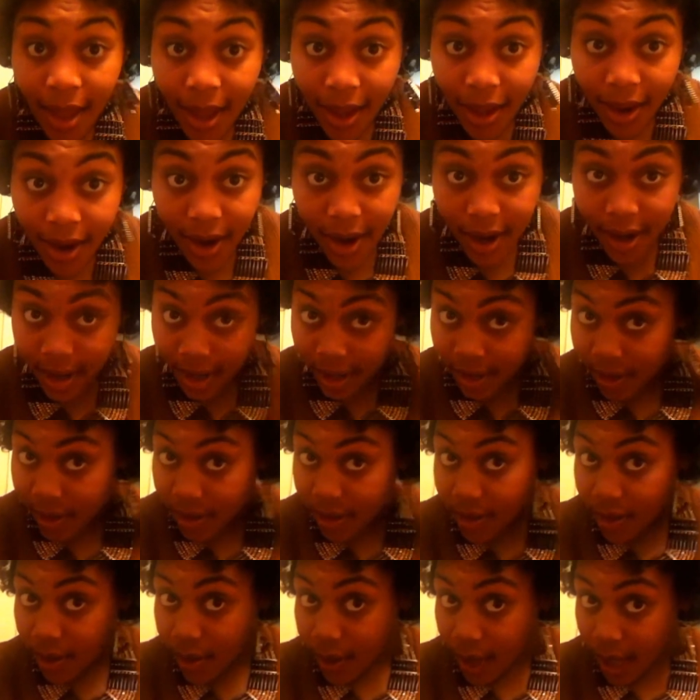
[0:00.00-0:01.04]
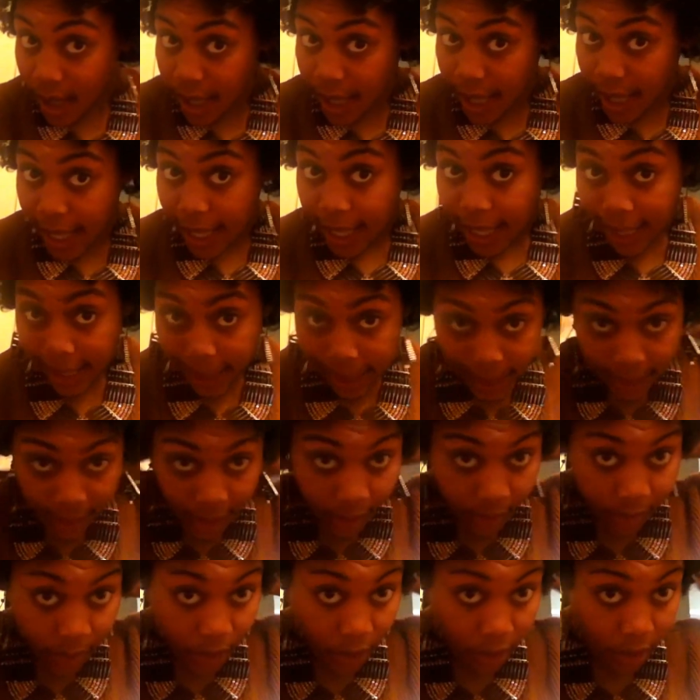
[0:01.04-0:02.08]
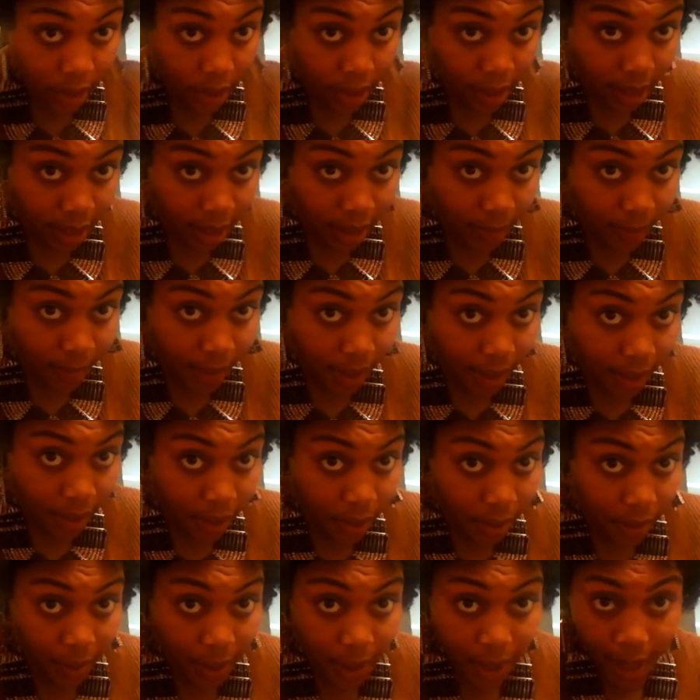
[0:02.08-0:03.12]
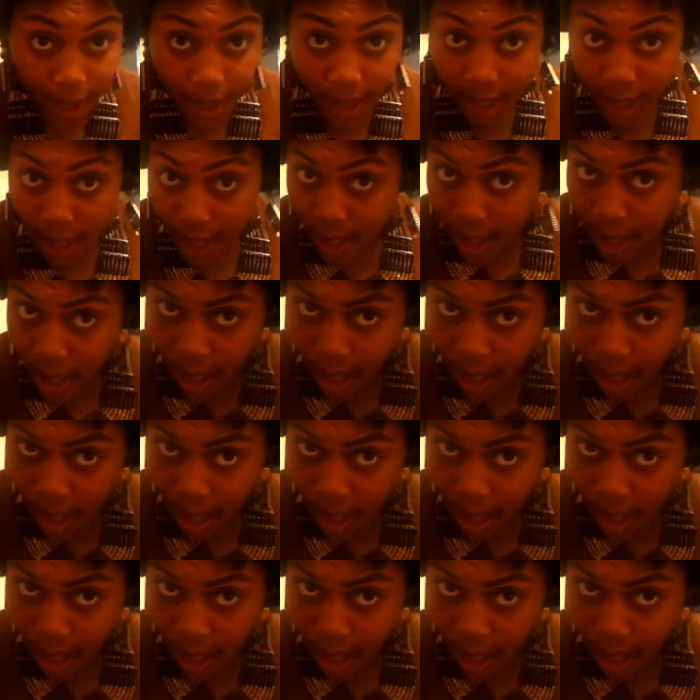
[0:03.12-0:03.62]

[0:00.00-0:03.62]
All right, so hey guys, start to take them out already.